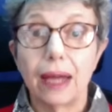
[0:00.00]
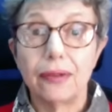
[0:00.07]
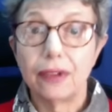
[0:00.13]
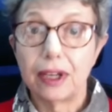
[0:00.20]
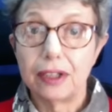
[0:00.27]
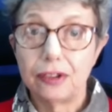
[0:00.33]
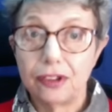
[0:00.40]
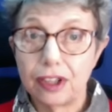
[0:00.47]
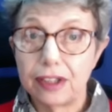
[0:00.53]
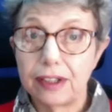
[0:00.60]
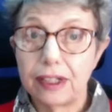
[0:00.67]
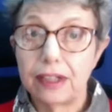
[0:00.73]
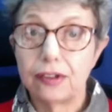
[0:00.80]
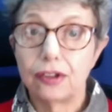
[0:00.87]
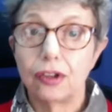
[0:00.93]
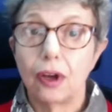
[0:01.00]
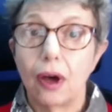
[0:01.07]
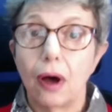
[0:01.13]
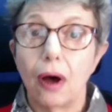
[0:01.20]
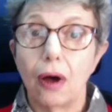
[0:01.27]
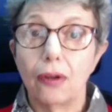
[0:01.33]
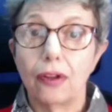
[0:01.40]
And they did it
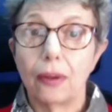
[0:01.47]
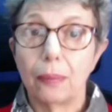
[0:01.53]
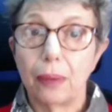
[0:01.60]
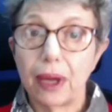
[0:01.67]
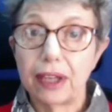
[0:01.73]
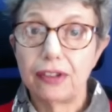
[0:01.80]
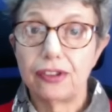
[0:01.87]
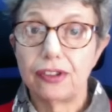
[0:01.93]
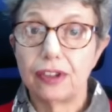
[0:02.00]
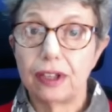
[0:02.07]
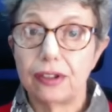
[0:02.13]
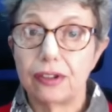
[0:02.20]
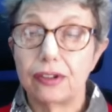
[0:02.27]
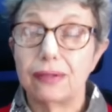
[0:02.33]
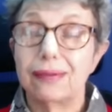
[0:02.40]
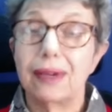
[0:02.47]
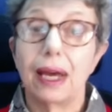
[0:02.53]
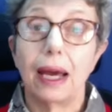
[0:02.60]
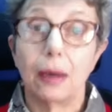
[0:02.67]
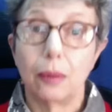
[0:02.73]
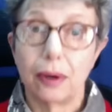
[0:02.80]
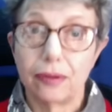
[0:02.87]
on the basis,
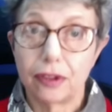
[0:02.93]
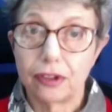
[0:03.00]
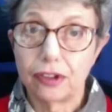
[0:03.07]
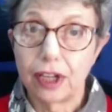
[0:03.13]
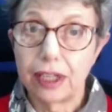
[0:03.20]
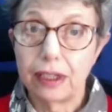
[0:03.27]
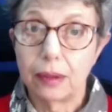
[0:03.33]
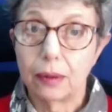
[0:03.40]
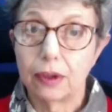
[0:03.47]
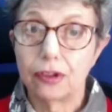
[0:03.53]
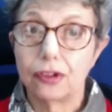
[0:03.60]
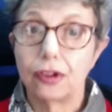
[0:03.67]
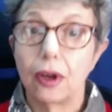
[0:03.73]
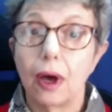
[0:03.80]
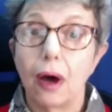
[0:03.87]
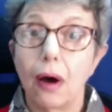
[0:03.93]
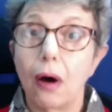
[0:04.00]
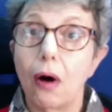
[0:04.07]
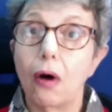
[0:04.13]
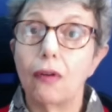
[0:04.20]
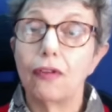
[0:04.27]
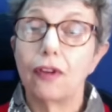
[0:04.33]
however tenuous,
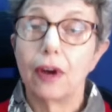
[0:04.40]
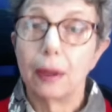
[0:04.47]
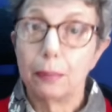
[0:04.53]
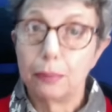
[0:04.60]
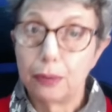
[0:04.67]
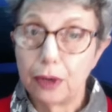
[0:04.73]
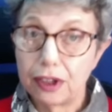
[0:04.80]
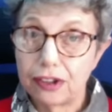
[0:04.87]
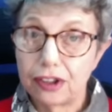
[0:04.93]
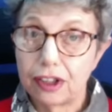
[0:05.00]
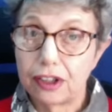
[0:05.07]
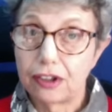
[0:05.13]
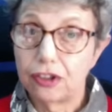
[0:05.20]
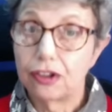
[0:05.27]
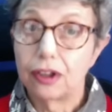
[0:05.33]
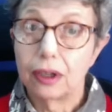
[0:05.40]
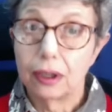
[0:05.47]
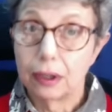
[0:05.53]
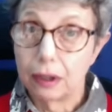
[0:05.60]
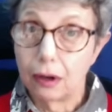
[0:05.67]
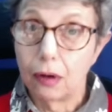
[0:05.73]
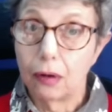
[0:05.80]
of British
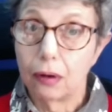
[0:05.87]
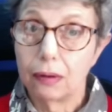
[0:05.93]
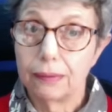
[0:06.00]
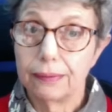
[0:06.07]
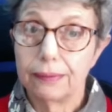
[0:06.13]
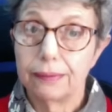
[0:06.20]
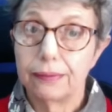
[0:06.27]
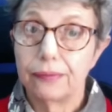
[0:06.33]
law.